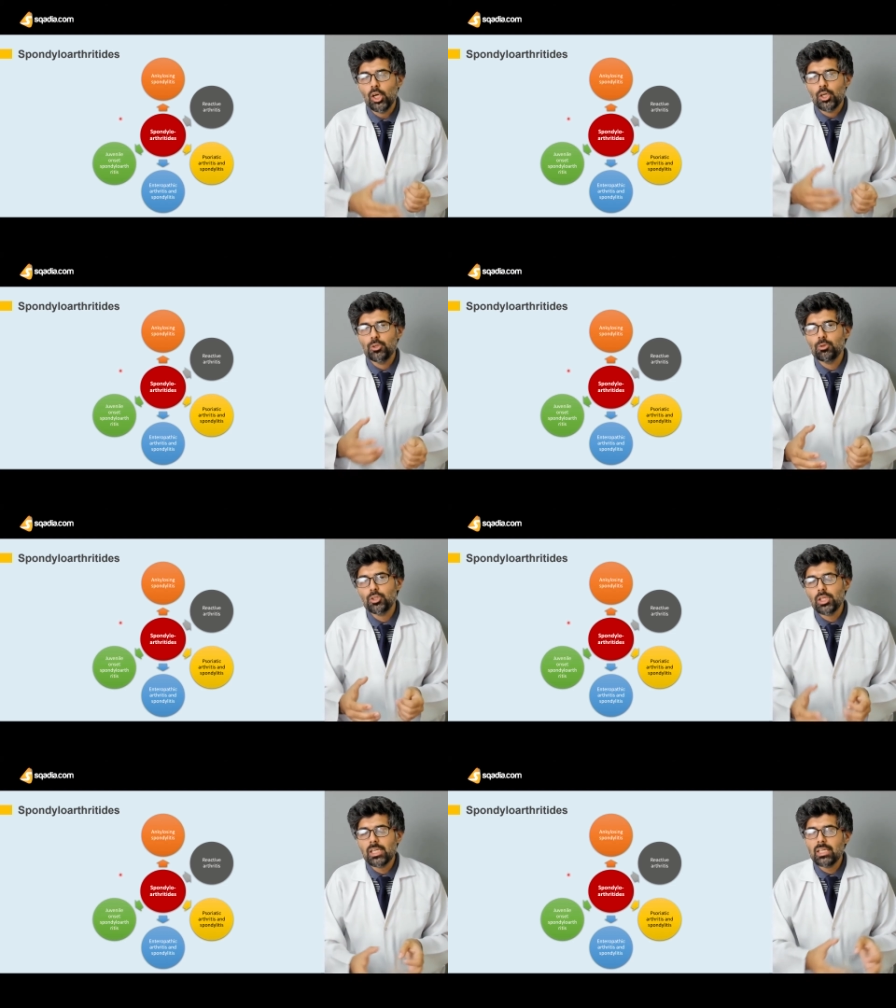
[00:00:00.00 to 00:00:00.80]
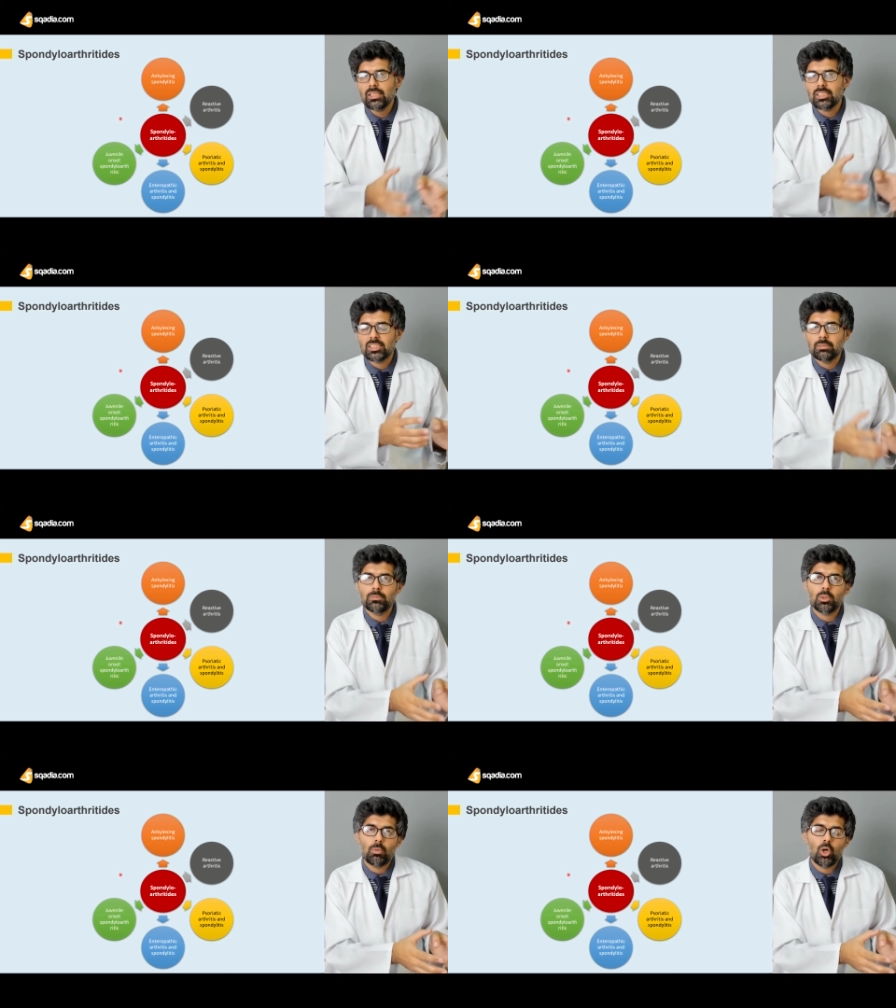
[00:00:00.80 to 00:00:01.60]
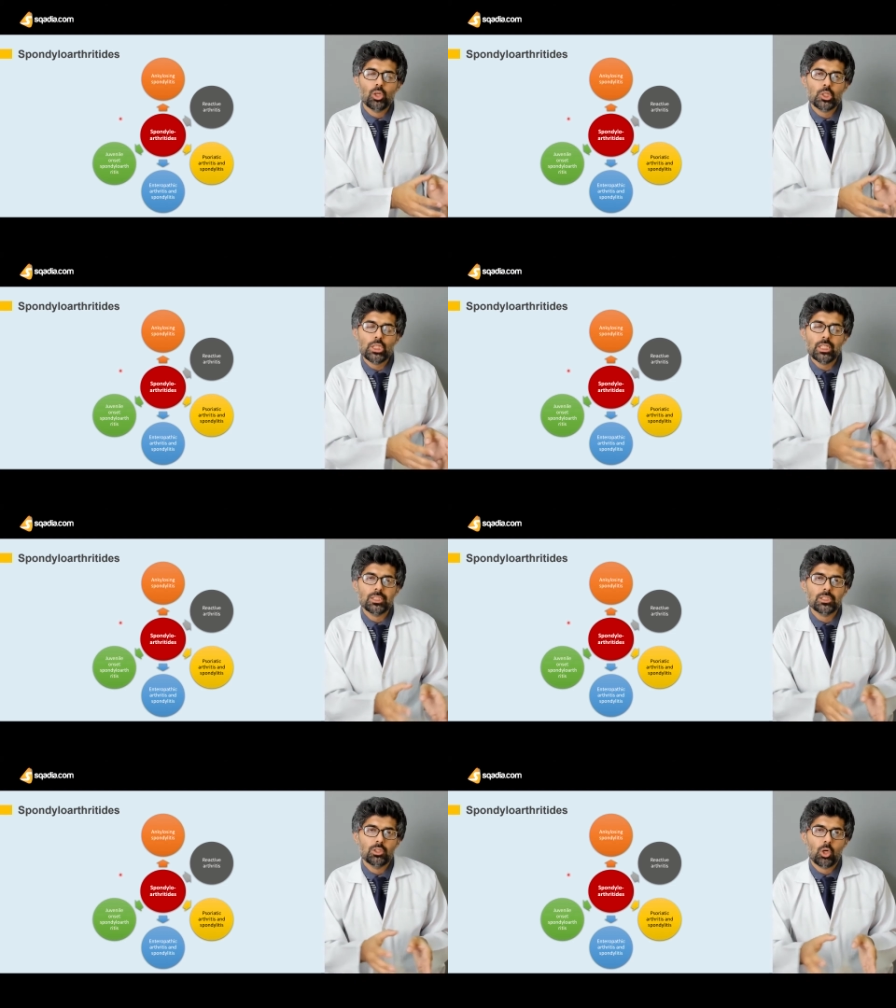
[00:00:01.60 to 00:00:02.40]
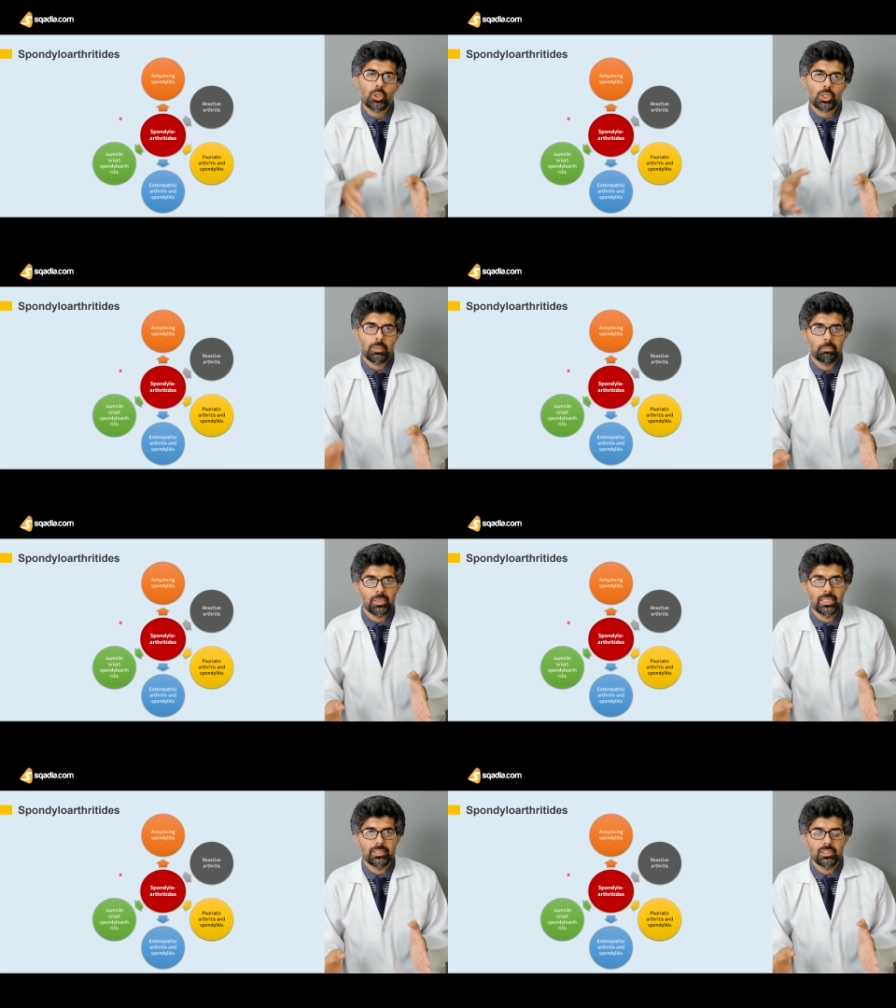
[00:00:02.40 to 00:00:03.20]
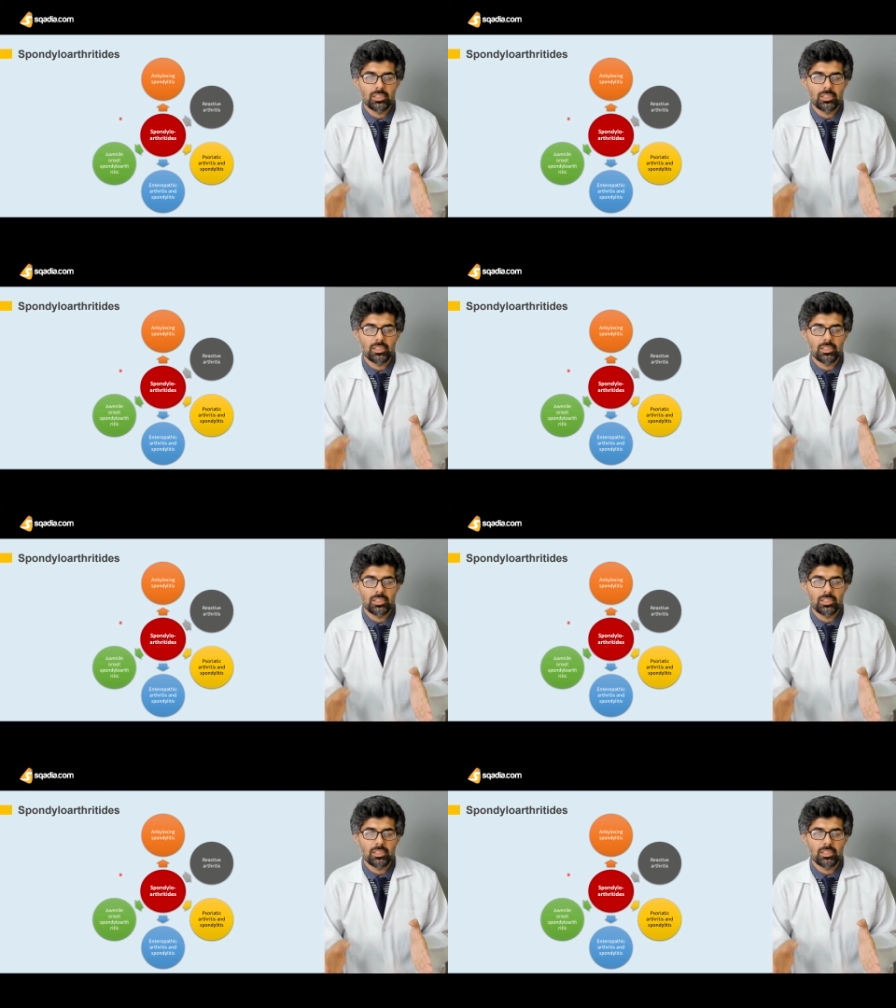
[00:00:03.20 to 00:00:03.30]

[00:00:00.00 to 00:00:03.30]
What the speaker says: usually the symptomology is not complete.